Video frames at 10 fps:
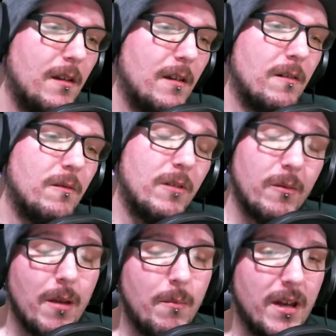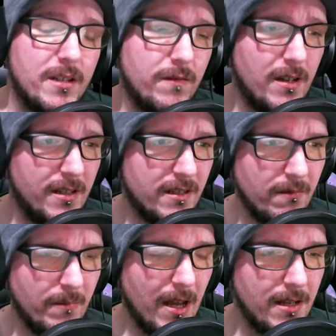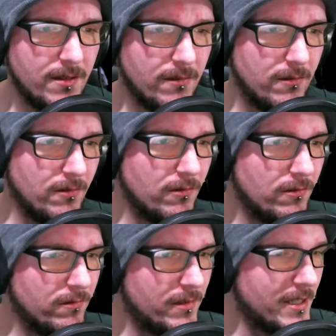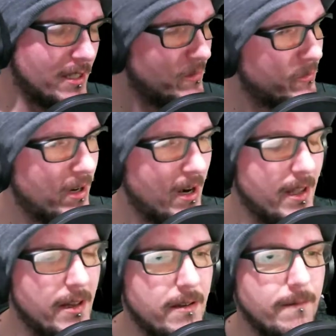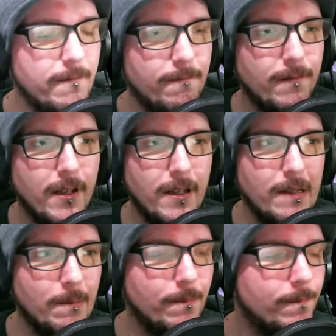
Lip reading: one of my best friends from high school, his name's Brian, I